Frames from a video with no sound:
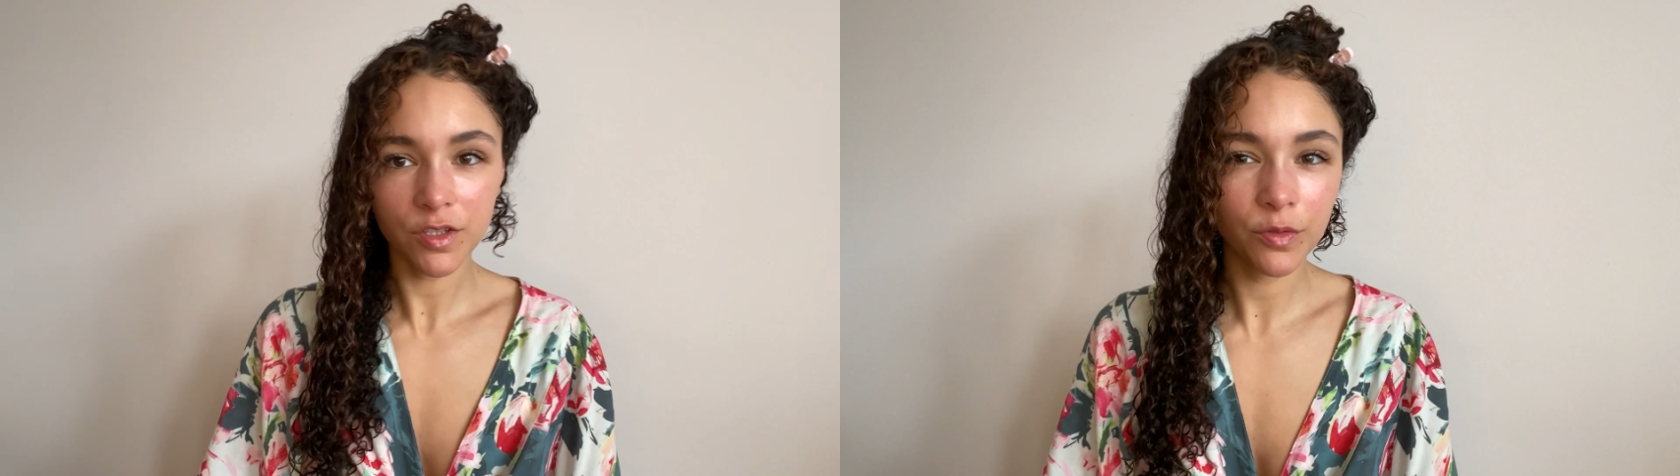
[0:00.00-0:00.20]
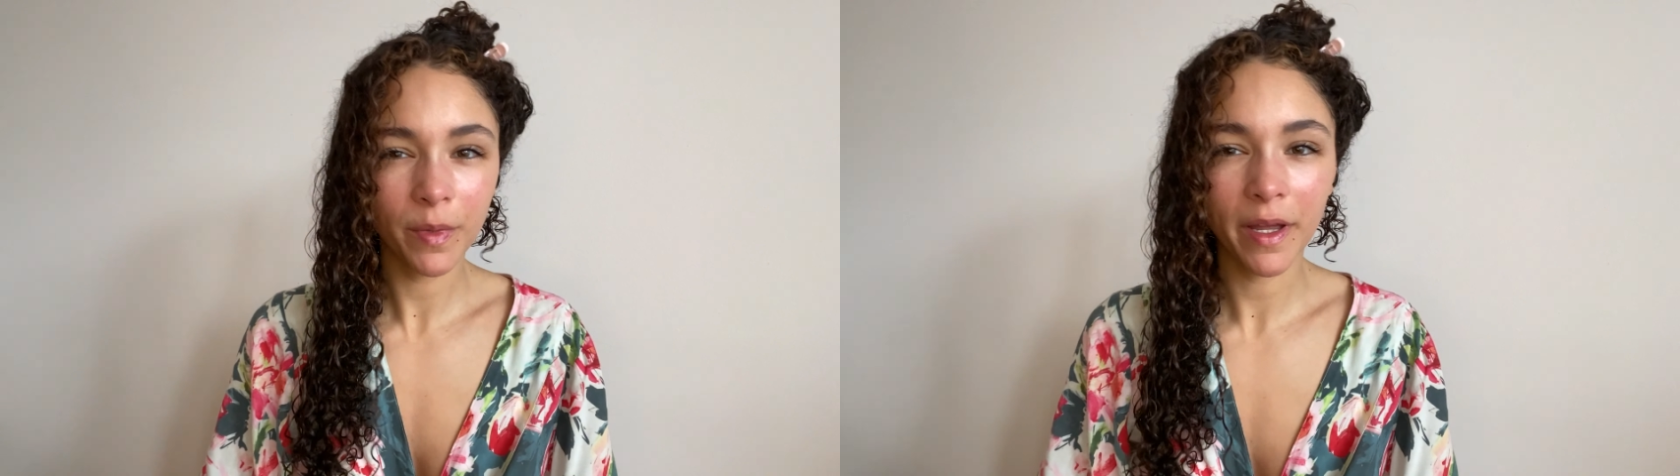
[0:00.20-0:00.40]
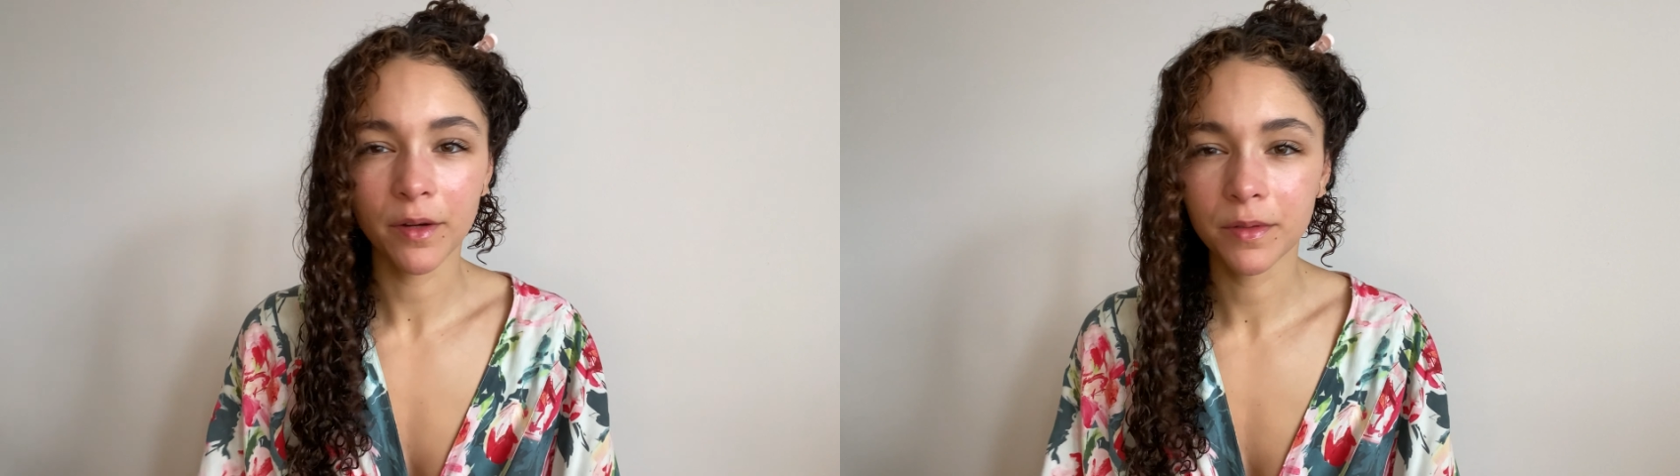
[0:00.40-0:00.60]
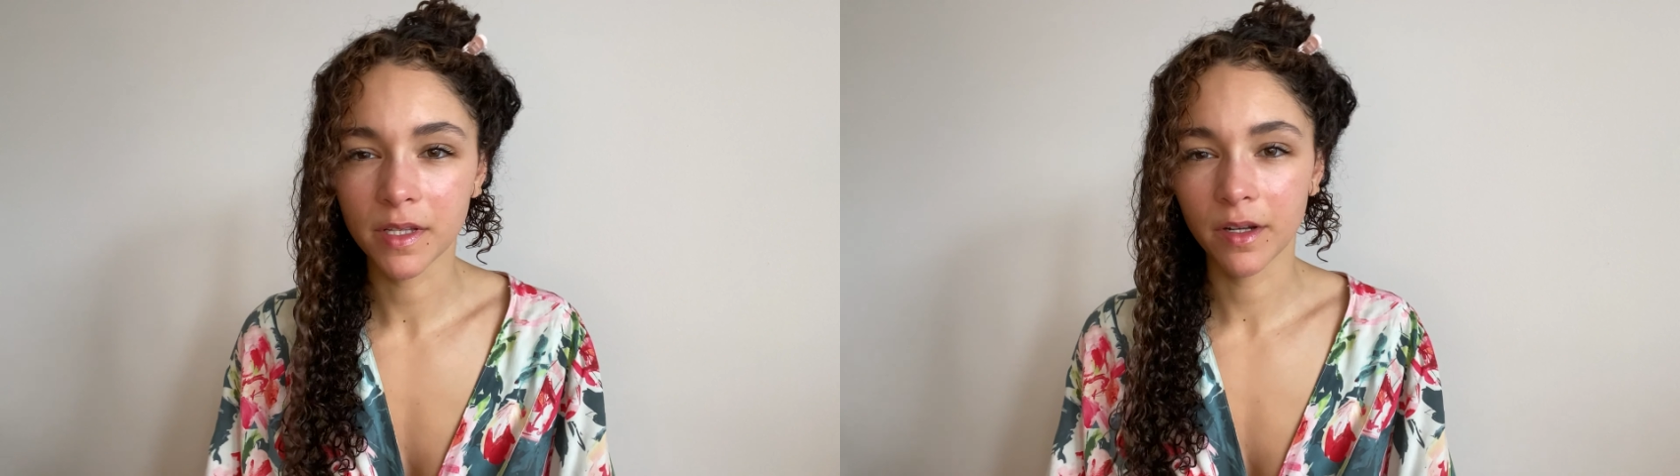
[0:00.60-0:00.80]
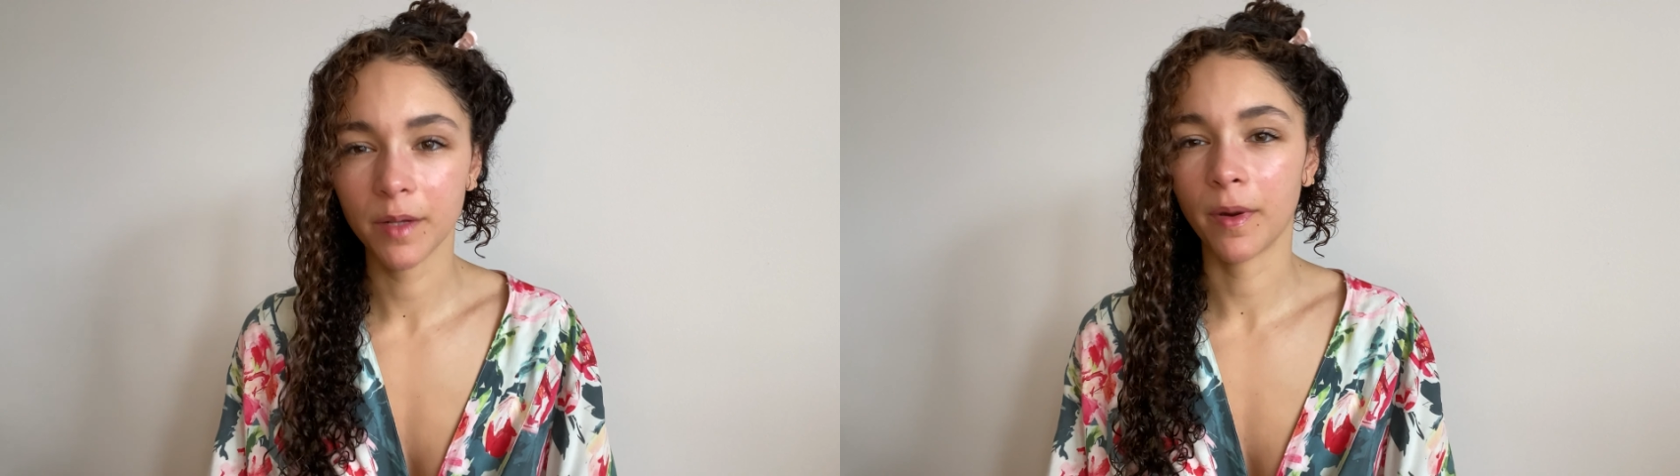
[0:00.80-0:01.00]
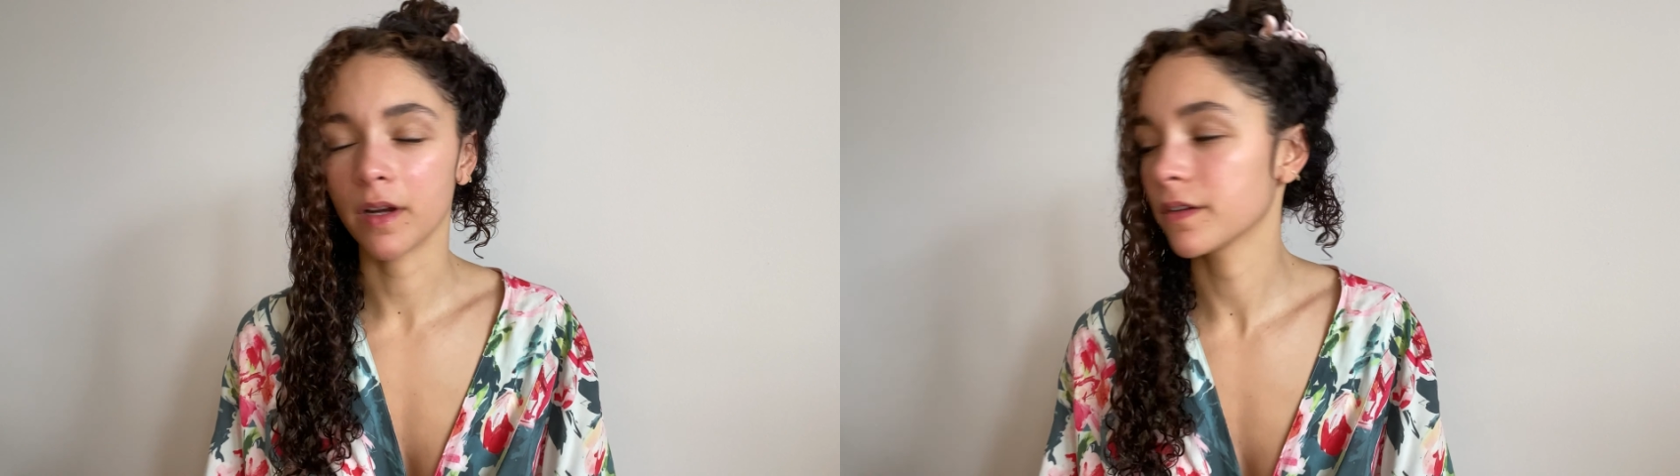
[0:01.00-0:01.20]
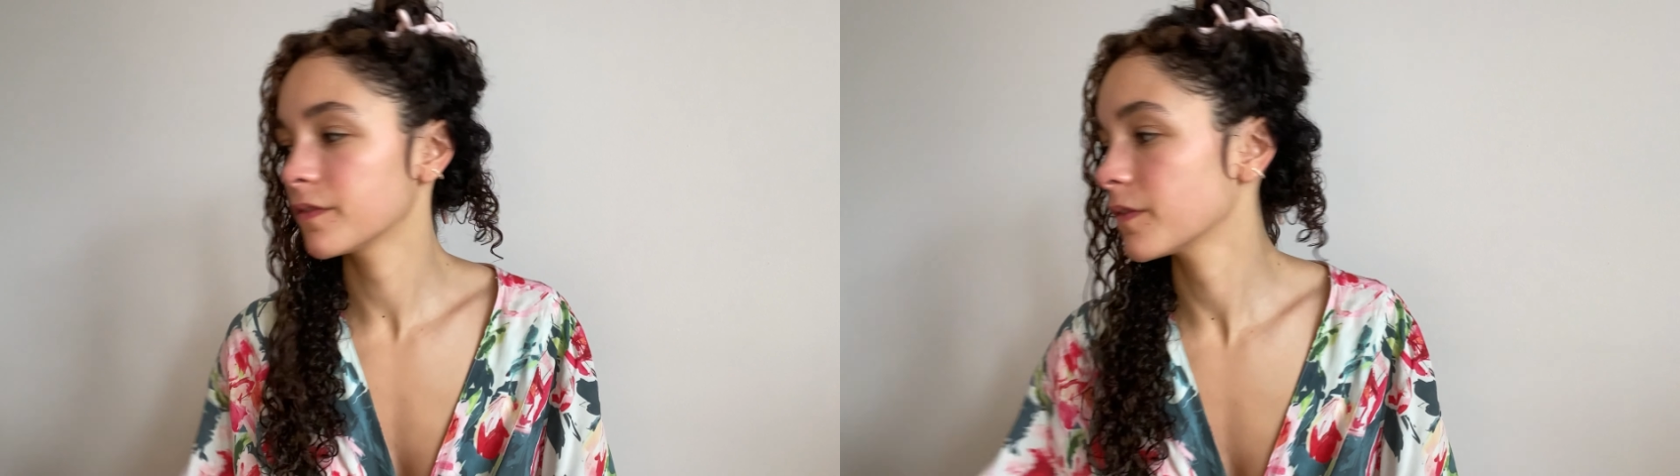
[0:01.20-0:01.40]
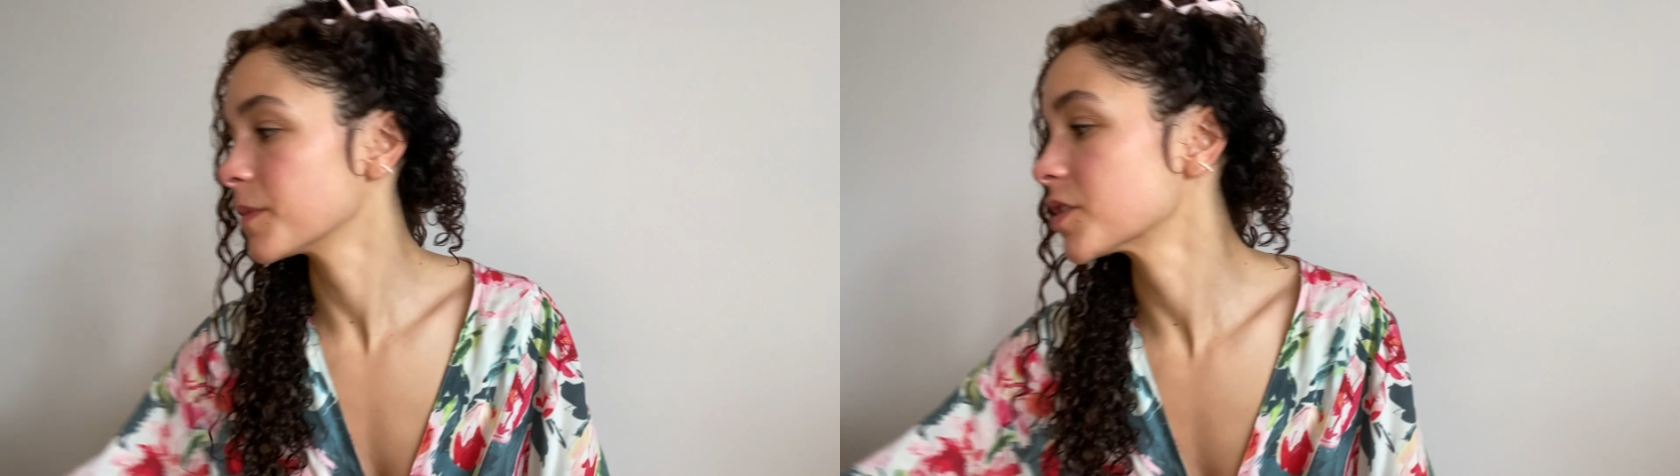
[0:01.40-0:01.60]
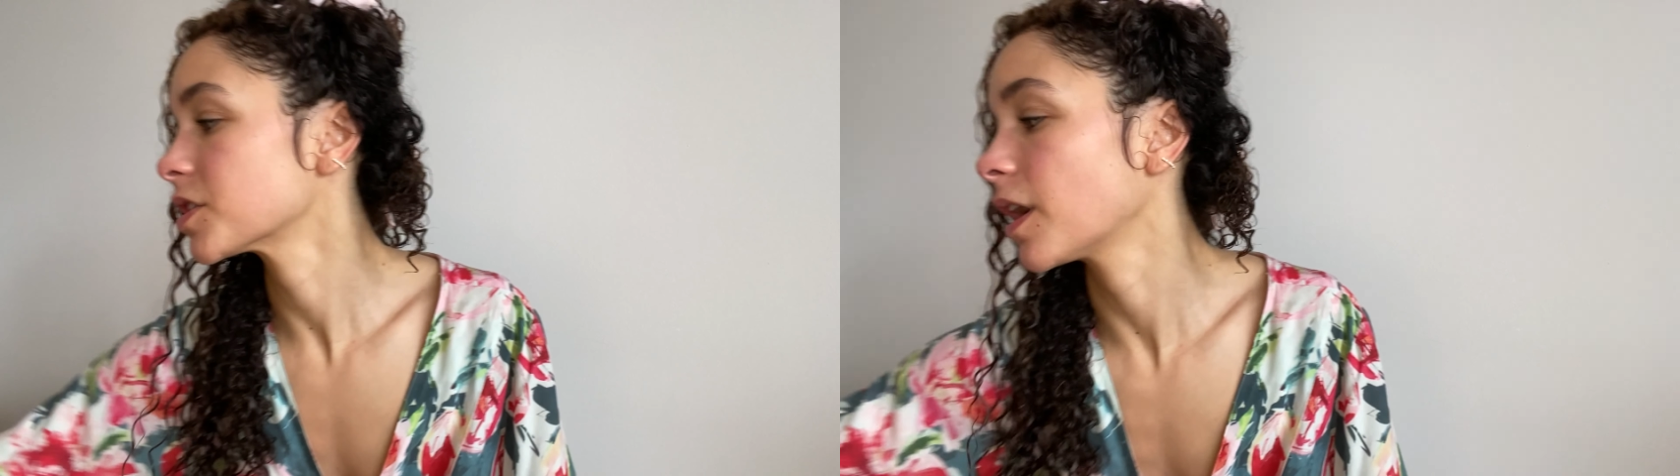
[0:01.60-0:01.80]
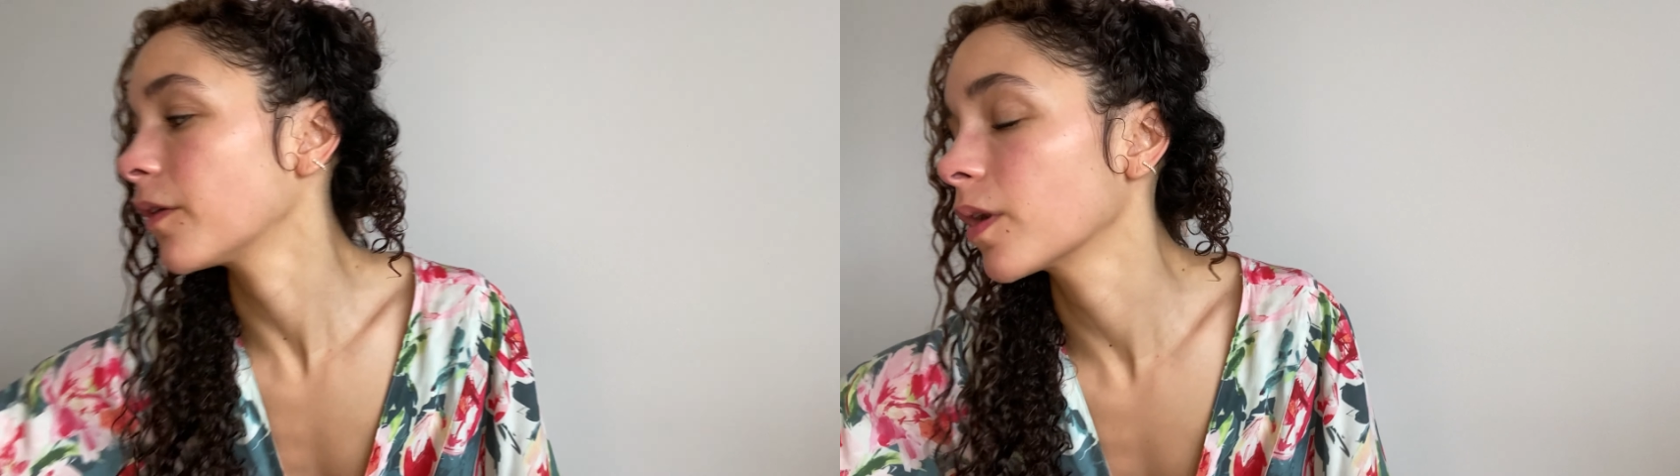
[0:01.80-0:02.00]
my hair was already parted from the
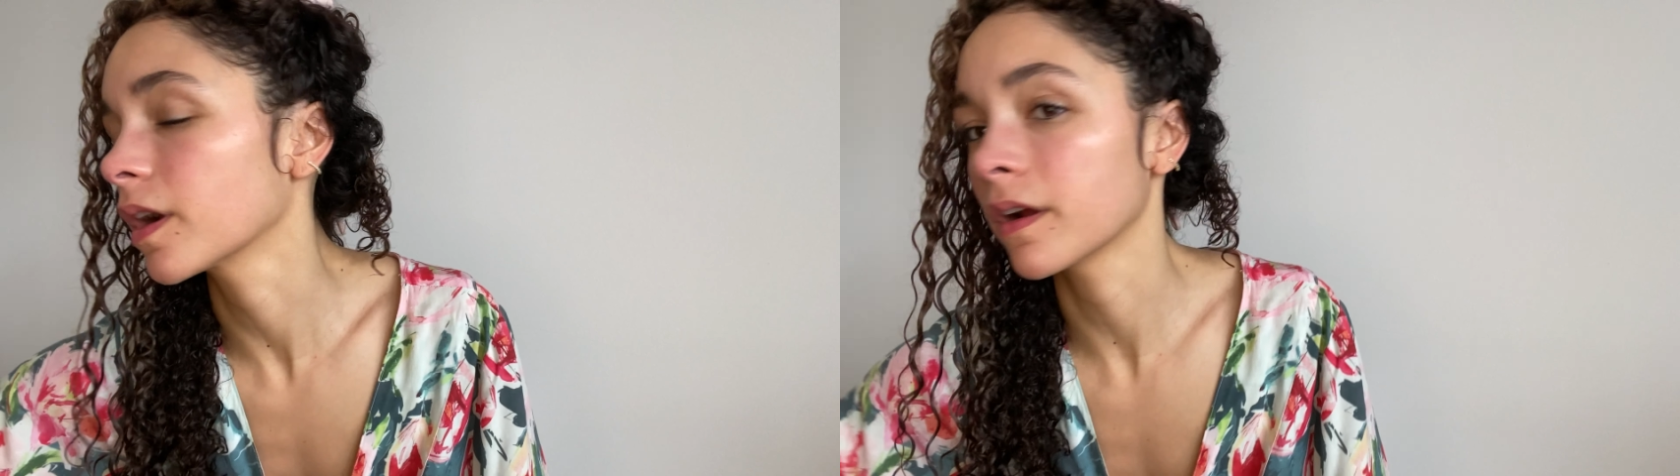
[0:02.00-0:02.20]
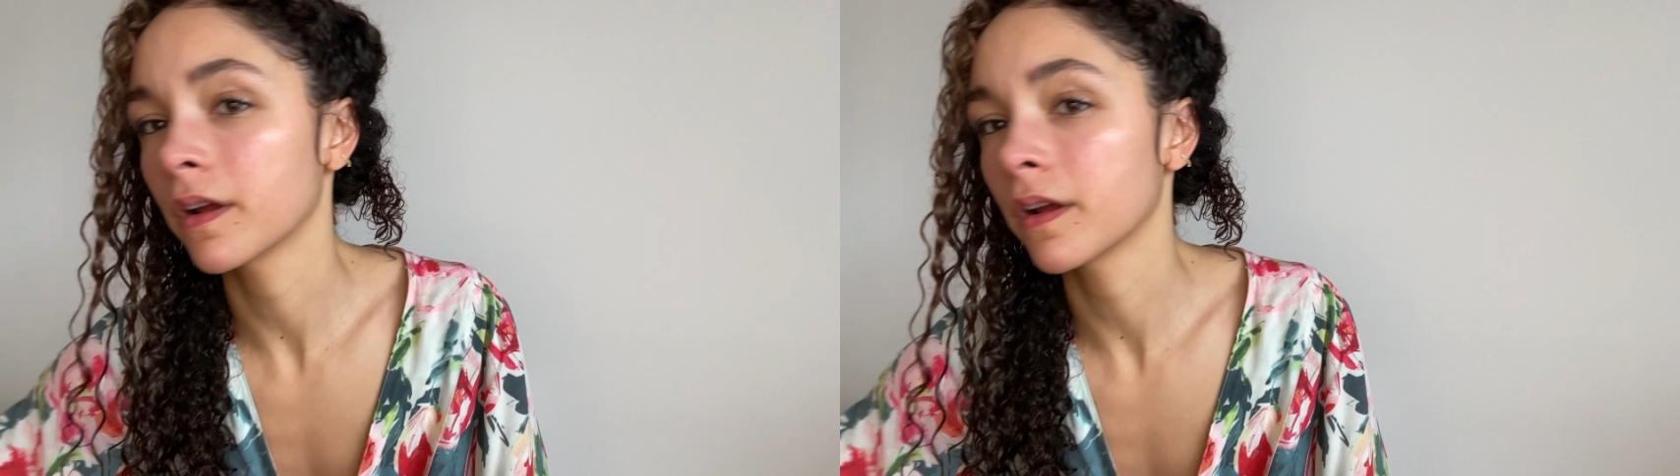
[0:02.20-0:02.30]
shower,